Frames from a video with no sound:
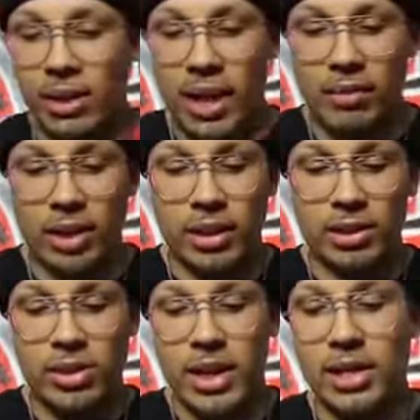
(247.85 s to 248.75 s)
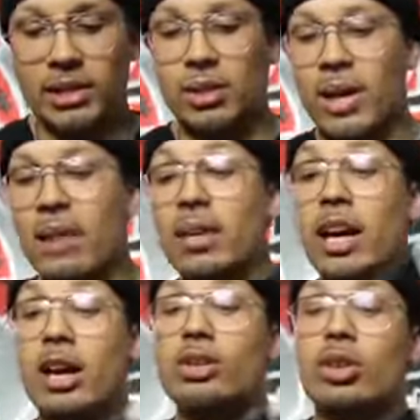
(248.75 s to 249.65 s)
we have it clicked right here. So we have the
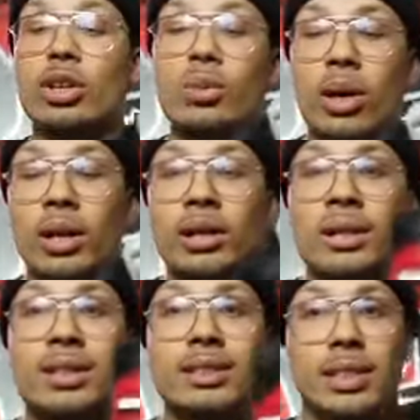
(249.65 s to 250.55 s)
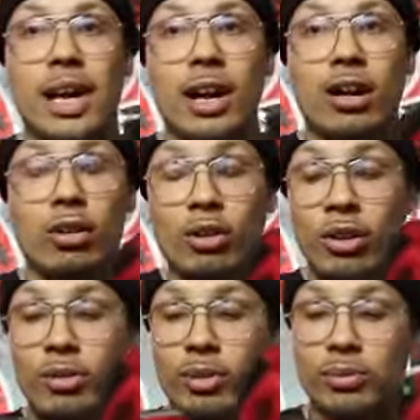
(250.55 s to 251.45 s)
Air Jordan 1
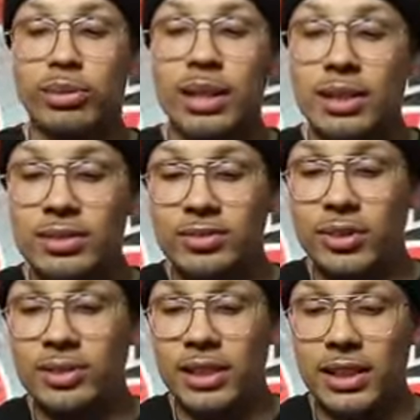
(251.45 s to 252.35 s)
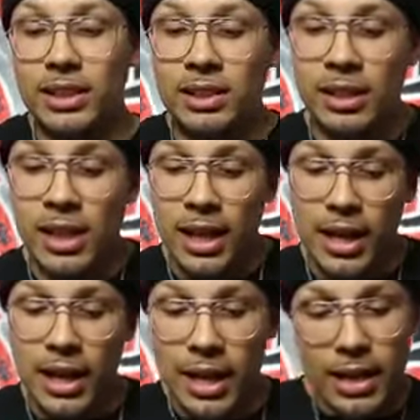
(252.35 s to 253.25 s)
Chicago from 2015,
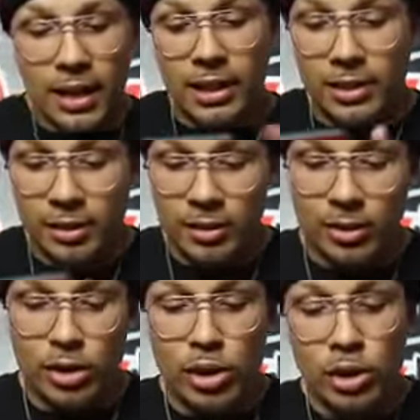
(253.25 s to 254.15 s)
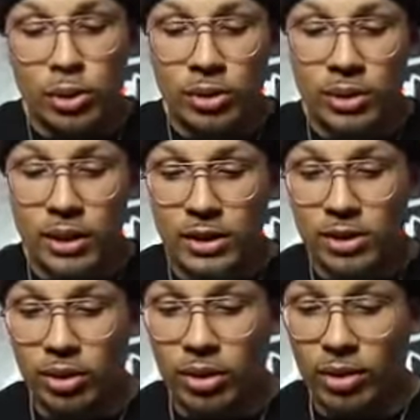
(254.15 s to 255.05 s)
and new is
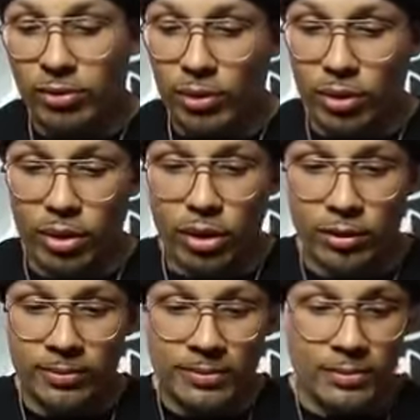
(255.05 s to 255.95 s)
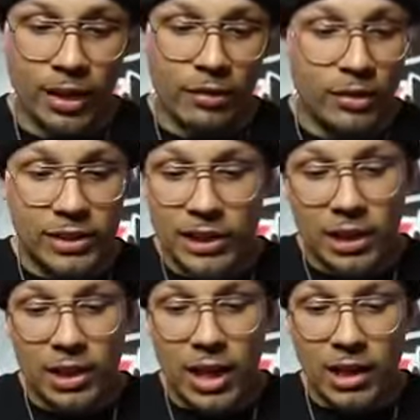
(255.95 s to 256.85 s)
going for
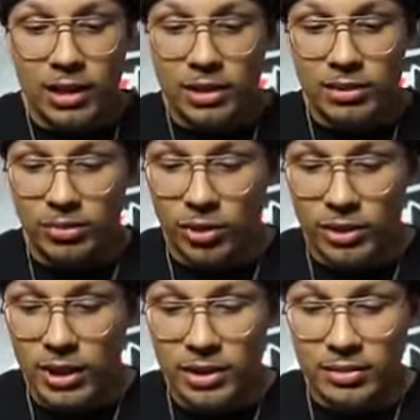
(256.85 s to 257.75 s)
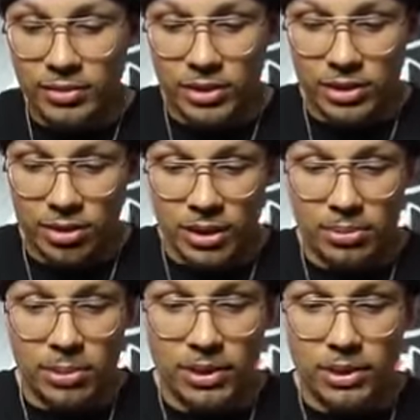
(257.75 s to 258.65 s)
$1,500, $4,000 for just
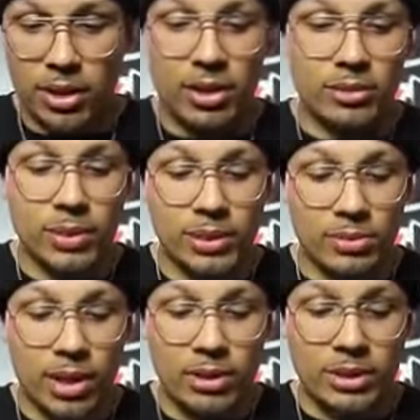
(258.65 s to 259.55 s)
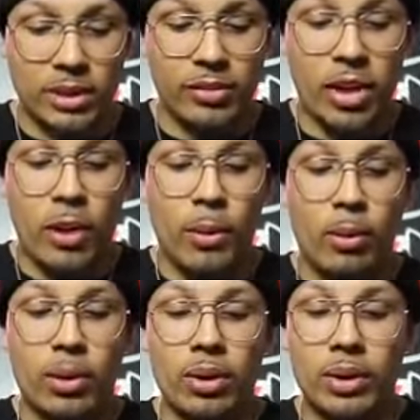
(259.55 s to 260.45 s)
crazy prices, all this wild stuff. But
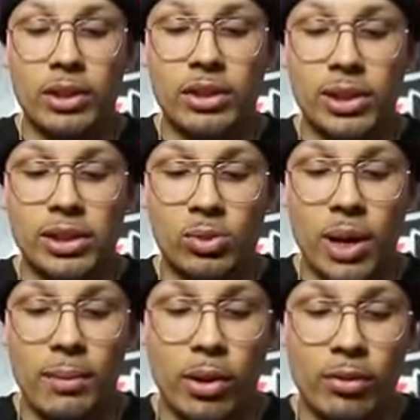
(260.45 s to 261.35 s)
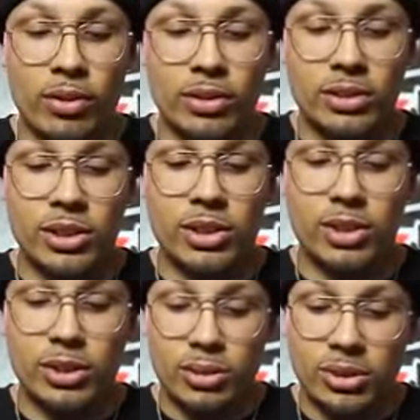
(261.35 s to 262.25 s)
what we're gonna wanna do is swipe over to the
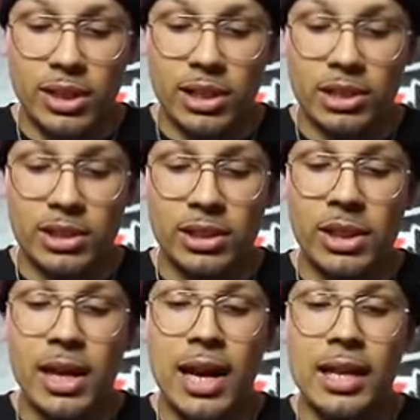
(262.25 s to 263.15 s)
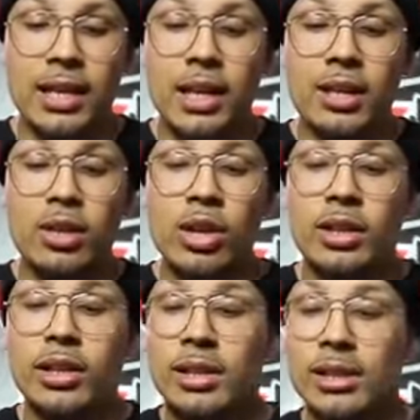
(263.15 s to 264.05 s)
used section, and then
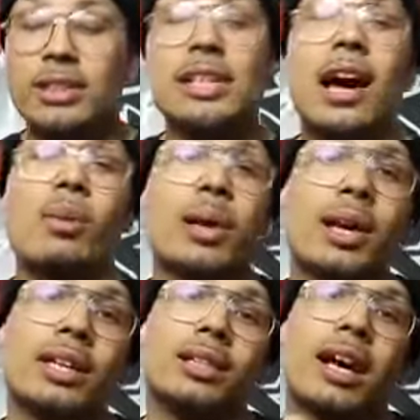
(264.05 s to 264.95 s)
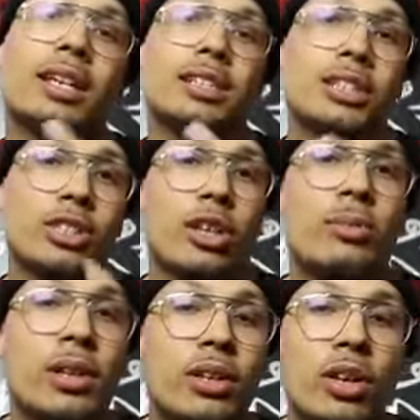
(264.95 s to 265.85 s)
this is how we can kind of
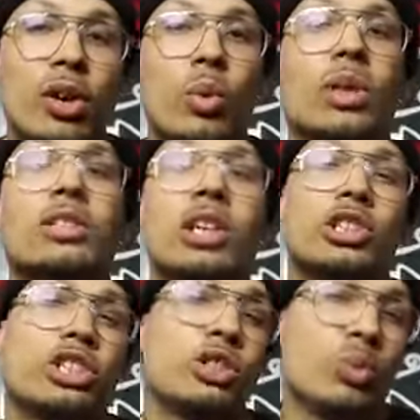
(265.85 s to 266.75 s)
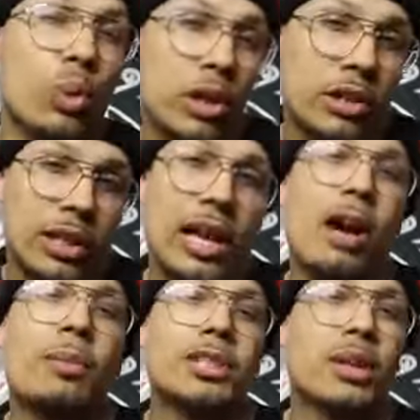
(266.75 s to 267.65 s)
determine what is our shoe worth and
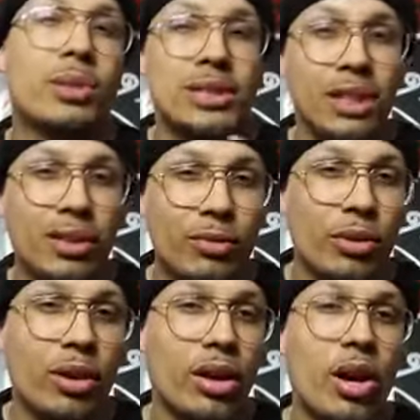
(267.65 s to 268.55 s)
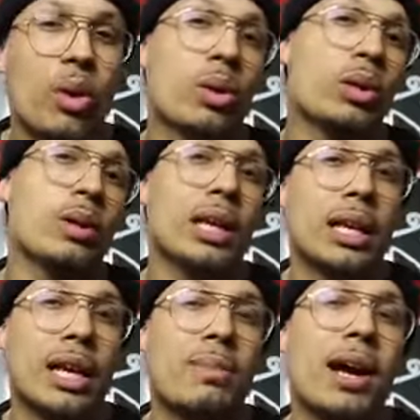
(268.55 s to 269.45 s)
how much can we sell it for, what are we
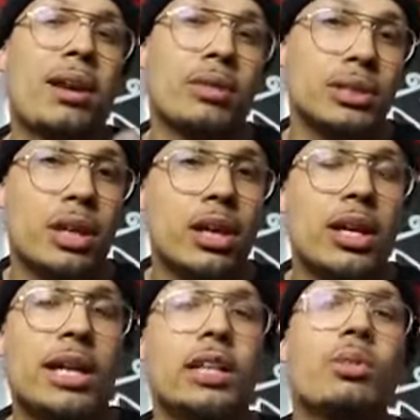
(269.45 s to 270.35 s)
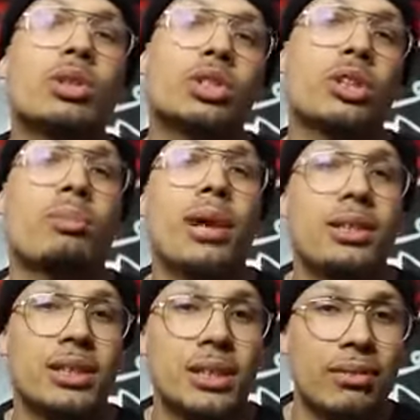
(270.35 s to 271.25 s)
gonna get back in return, and then we'll show the
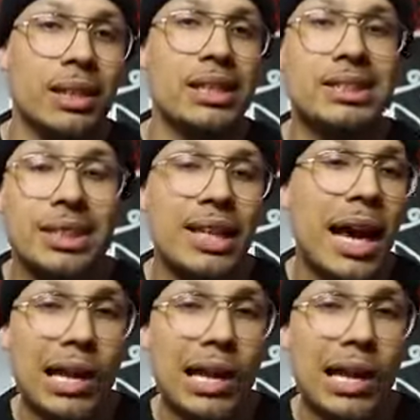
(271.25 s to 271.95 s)
process of listing the